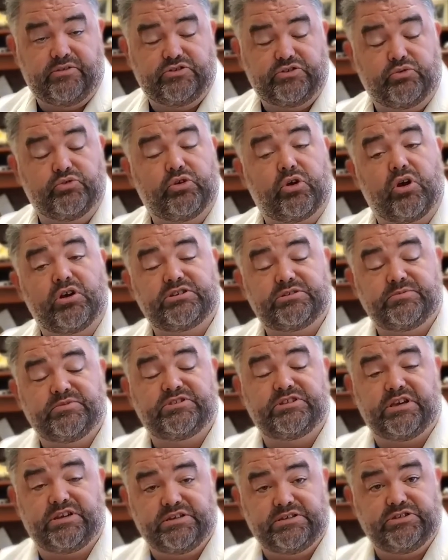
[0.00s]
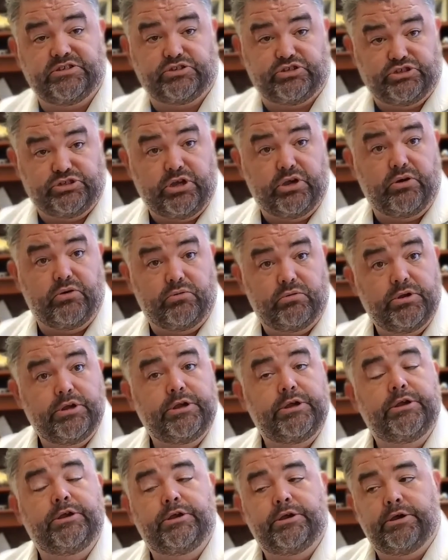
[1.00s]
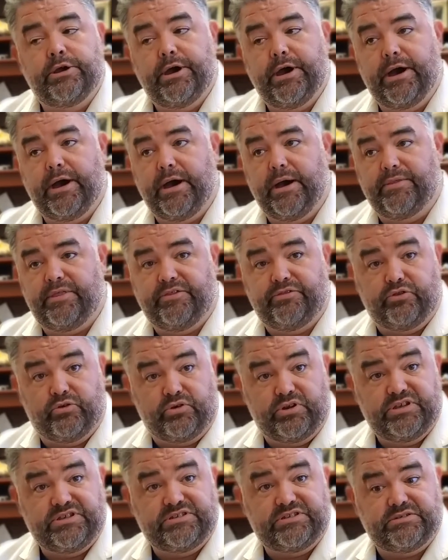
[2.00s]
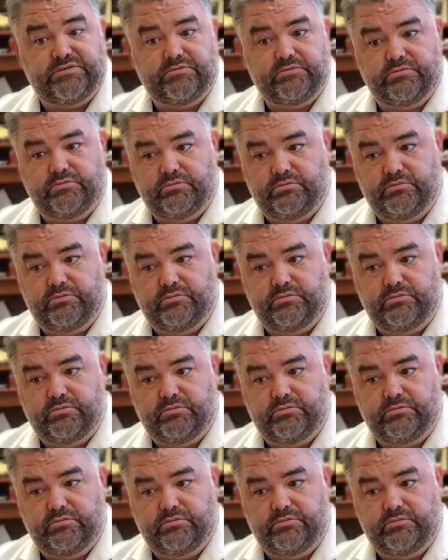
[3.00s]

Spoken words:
So there are some studies that show that there is